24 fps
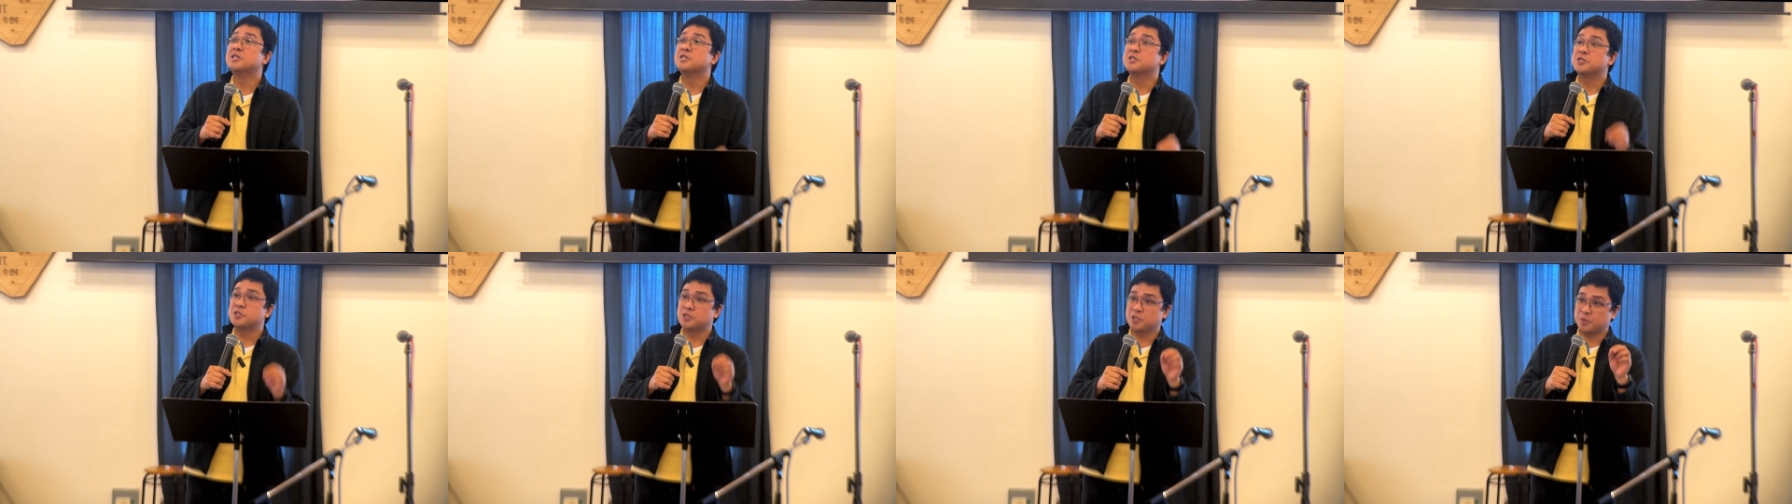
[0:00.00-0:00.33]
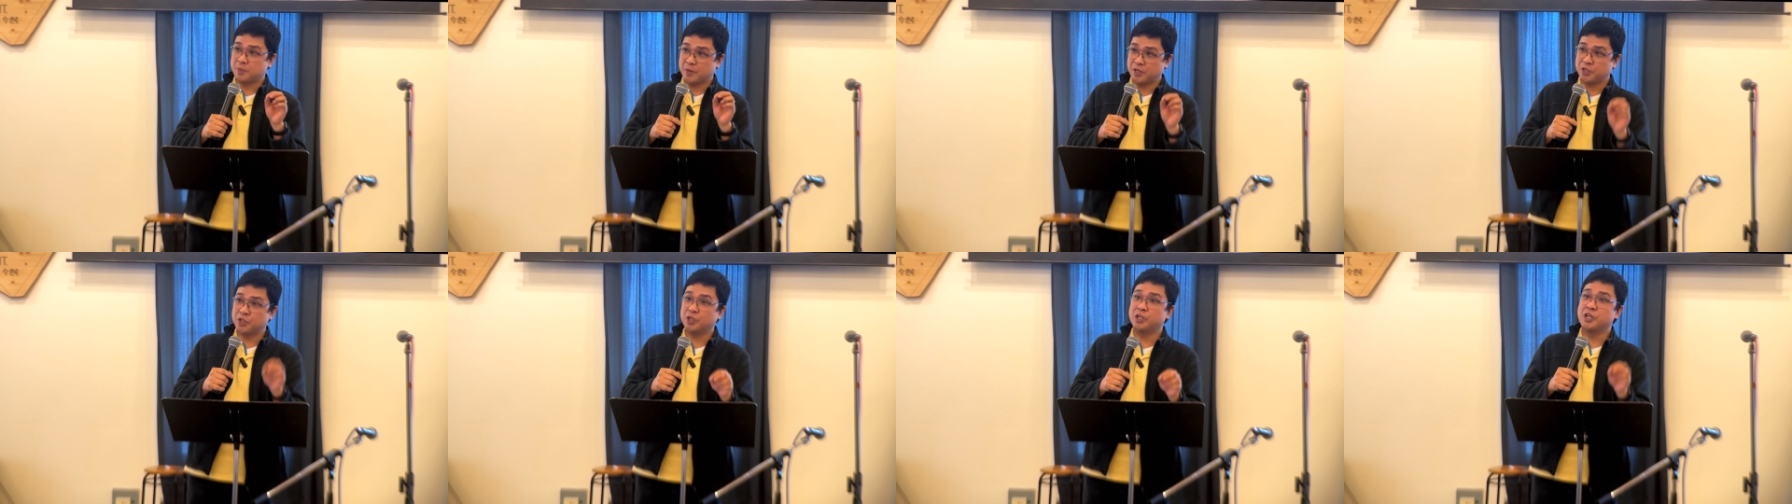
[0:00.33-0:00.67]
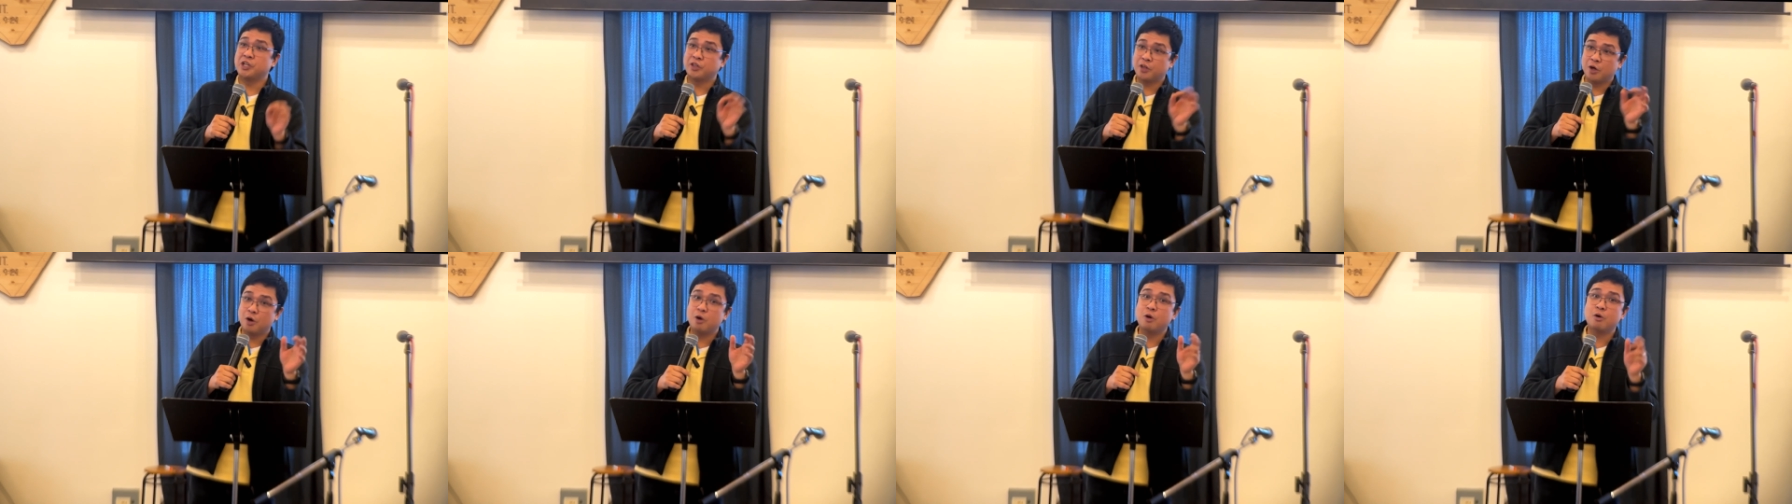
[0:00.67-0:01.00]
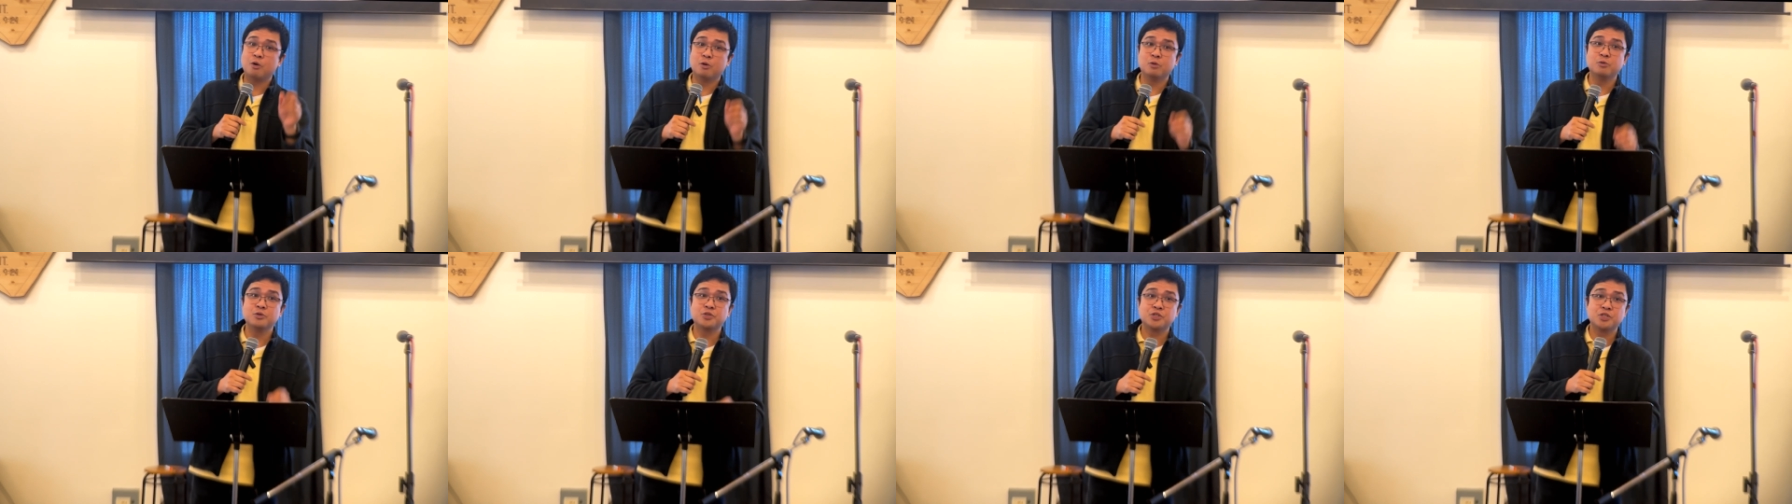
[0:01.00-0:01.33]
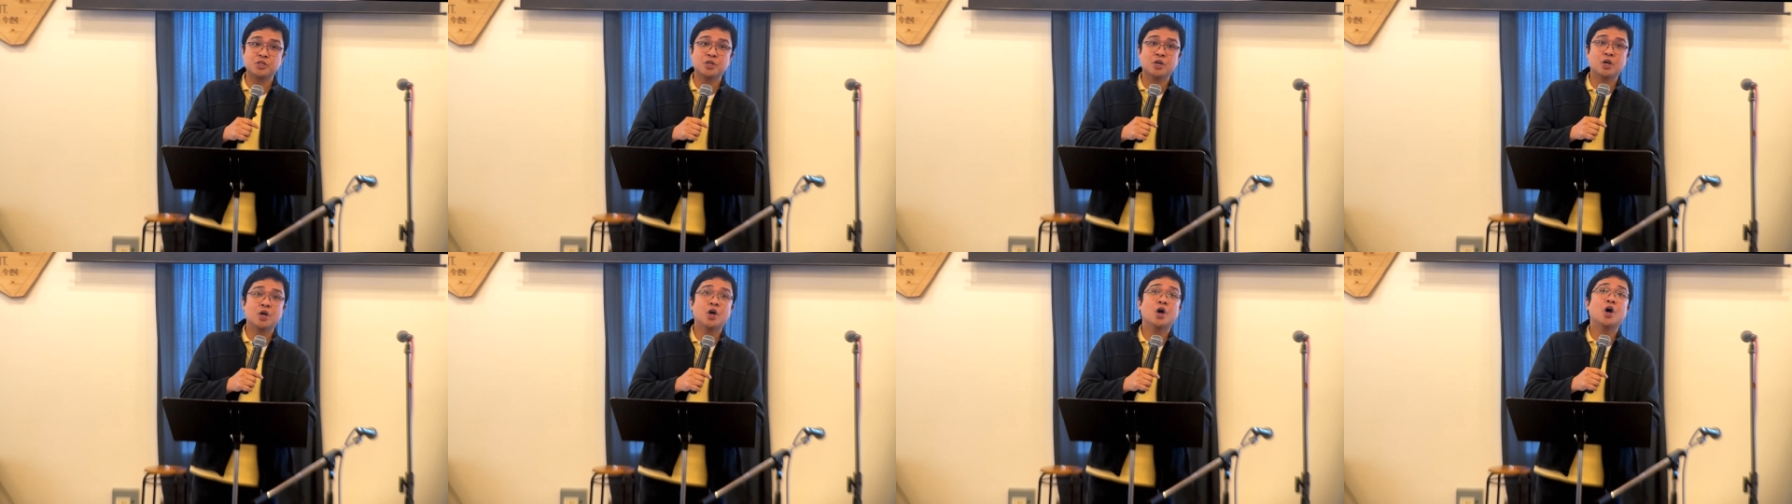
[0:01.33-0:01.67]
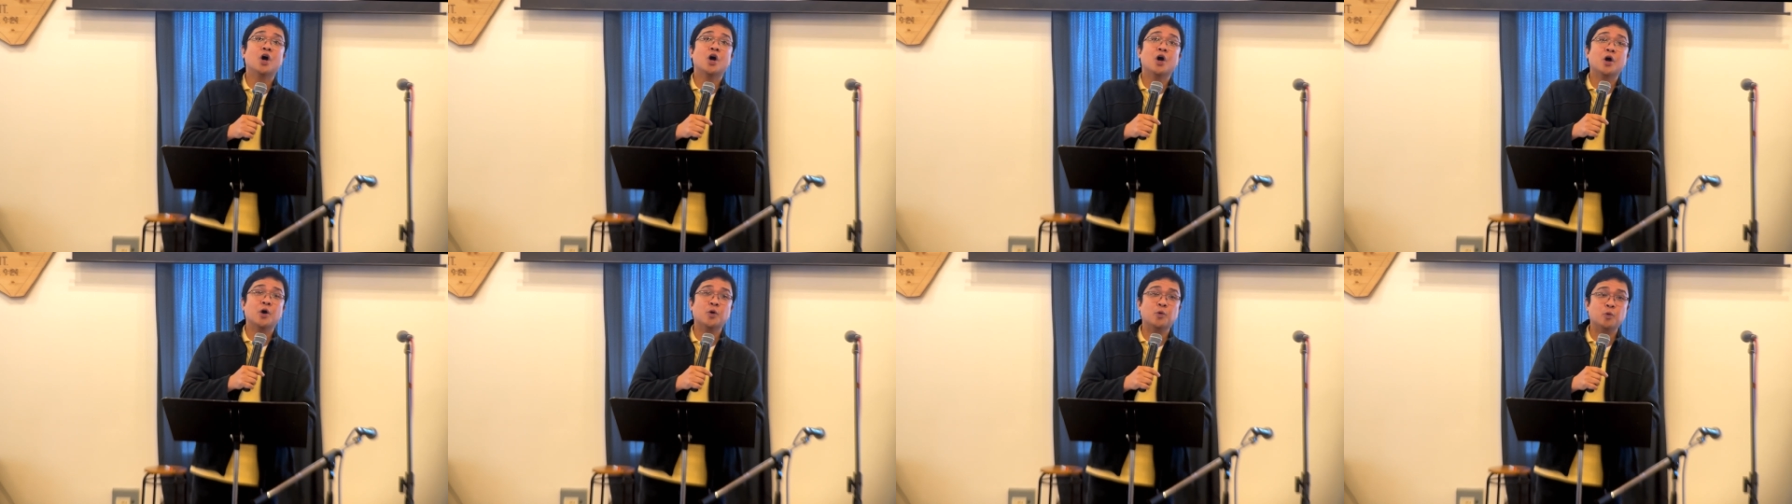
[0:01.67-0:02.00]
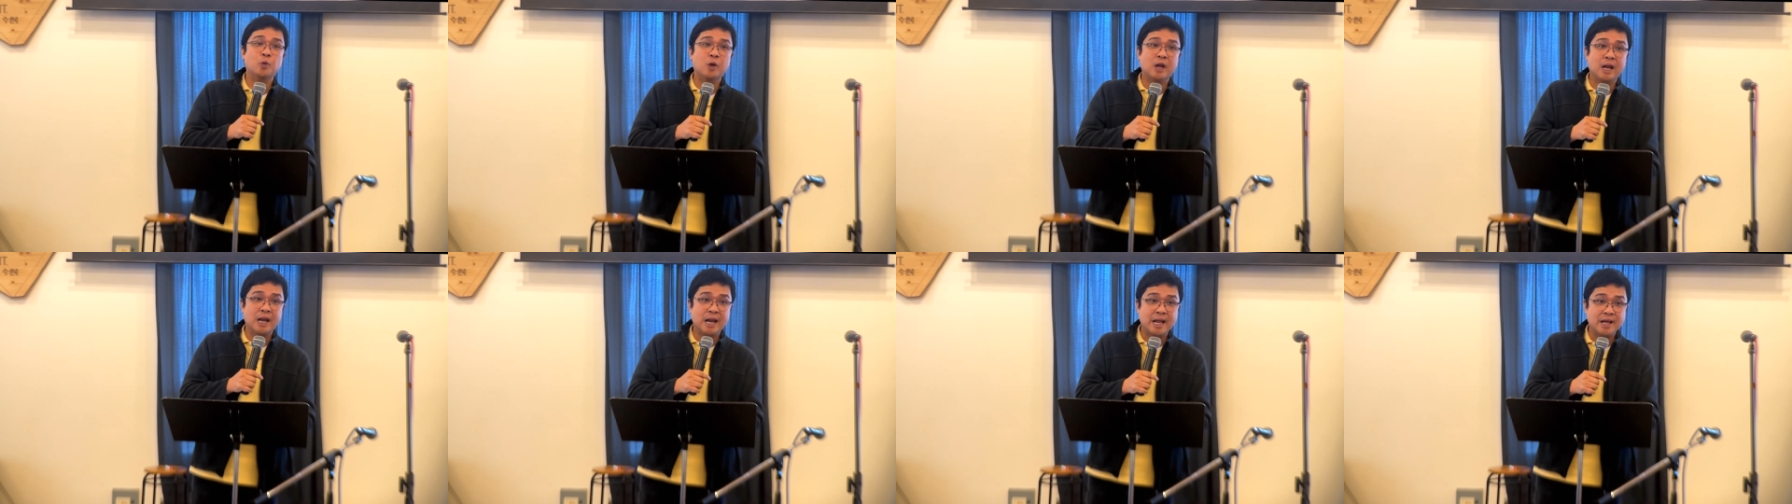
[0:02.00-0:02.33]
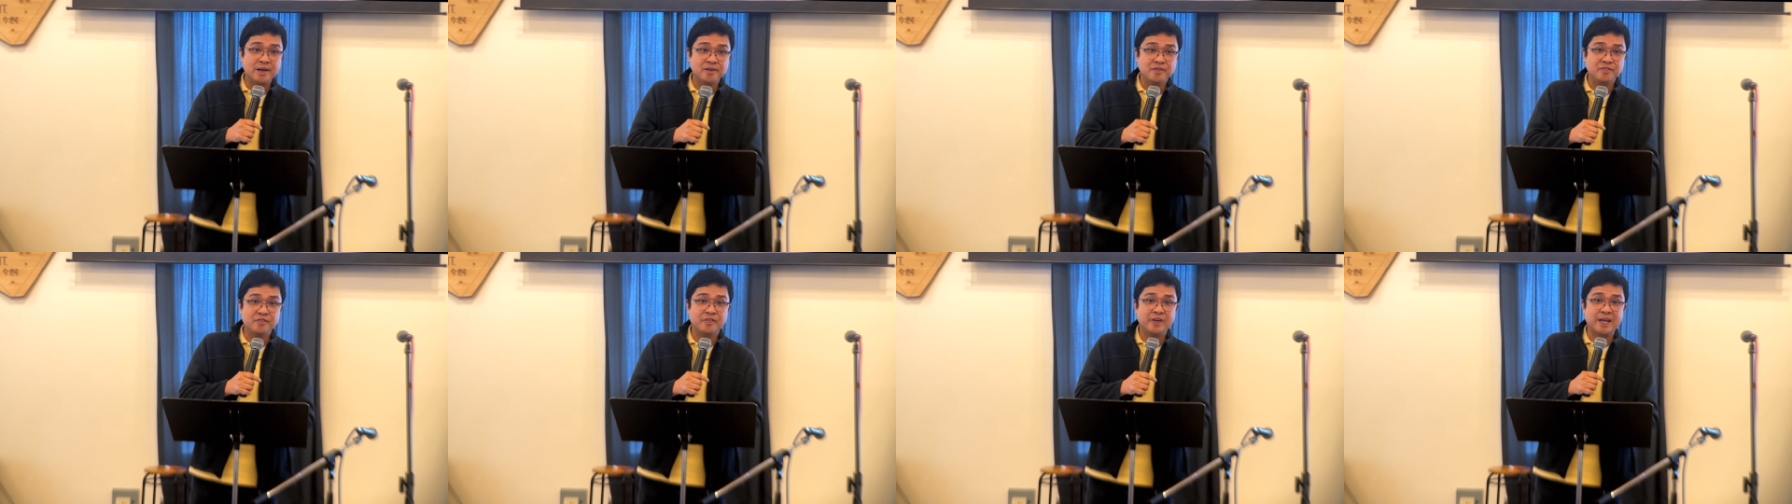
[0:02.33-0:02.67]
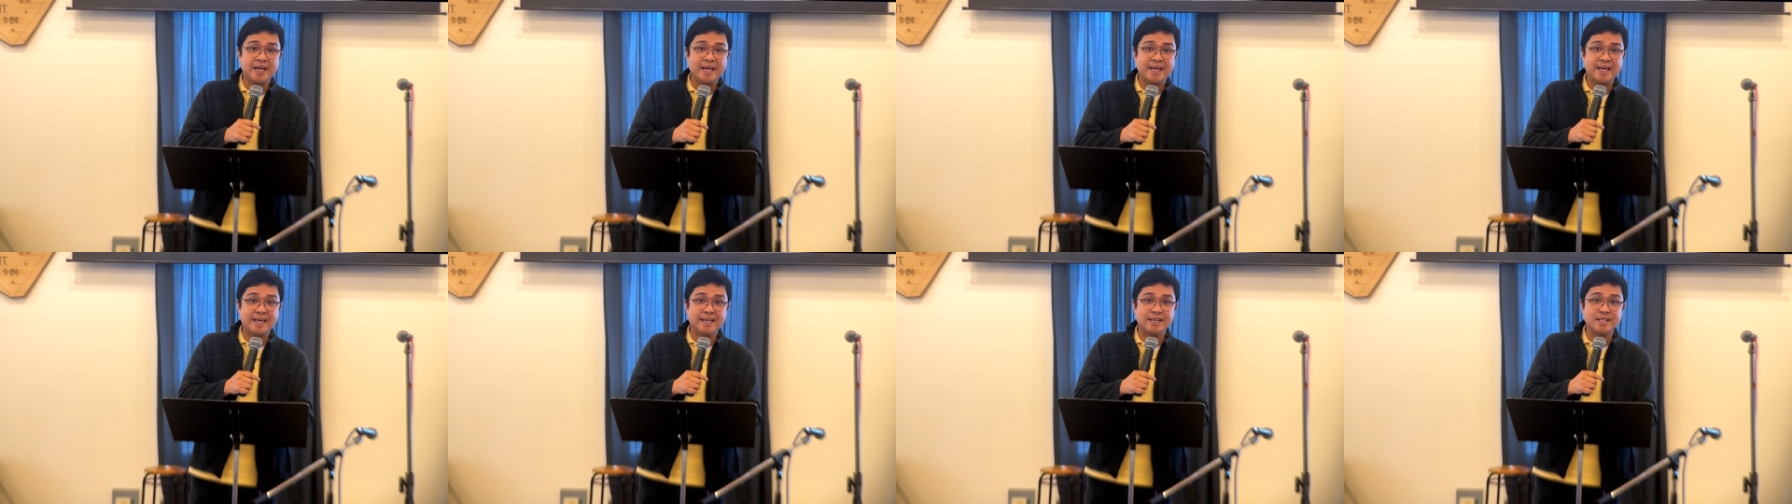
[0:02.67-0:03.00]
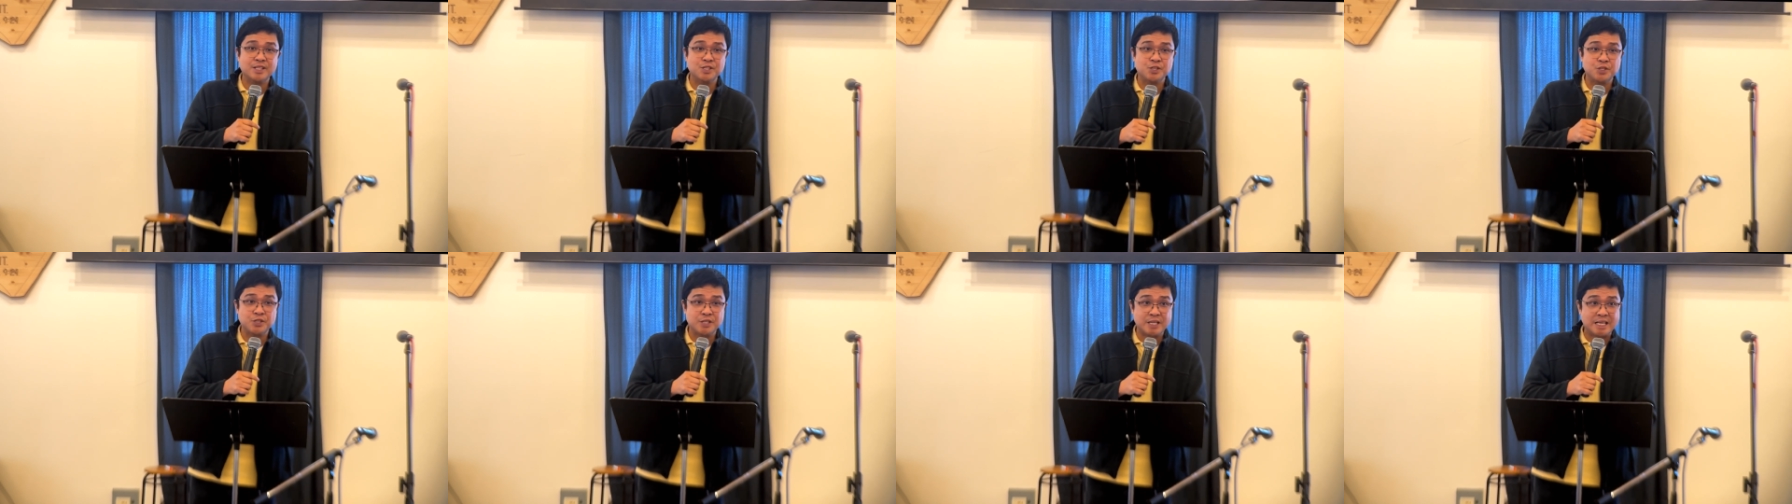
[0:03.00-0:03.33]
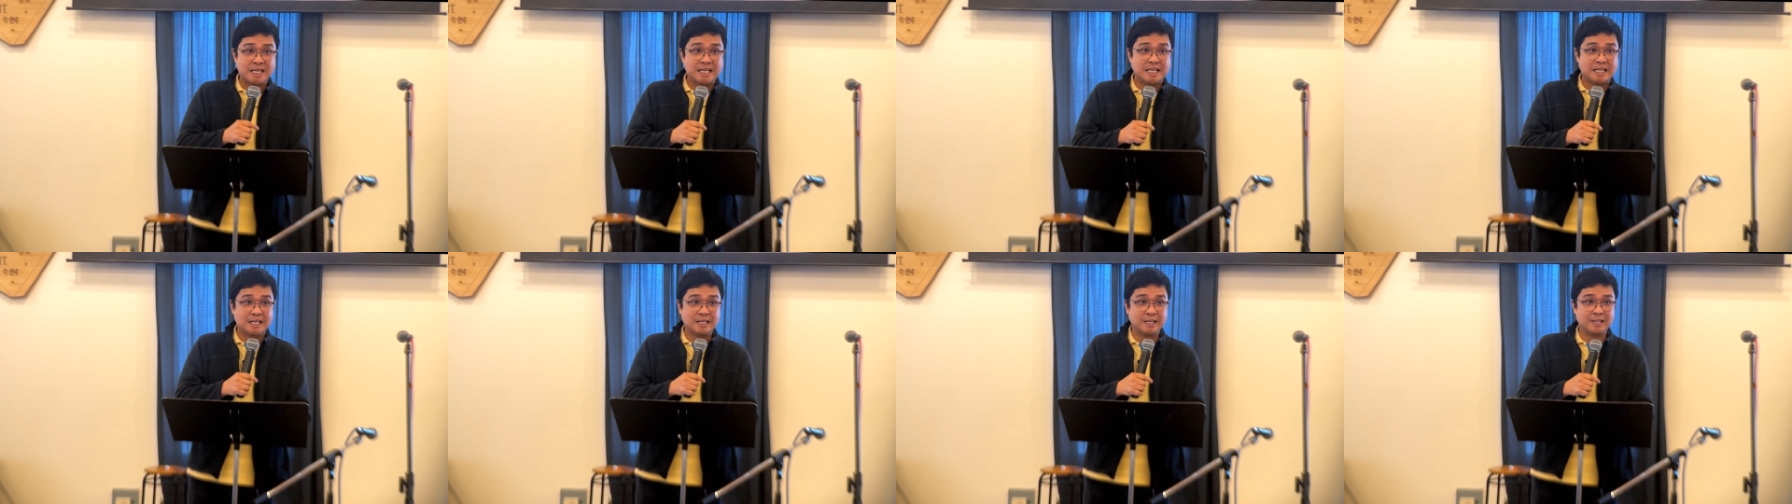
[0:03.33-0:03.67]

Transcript: especially those who live in sin.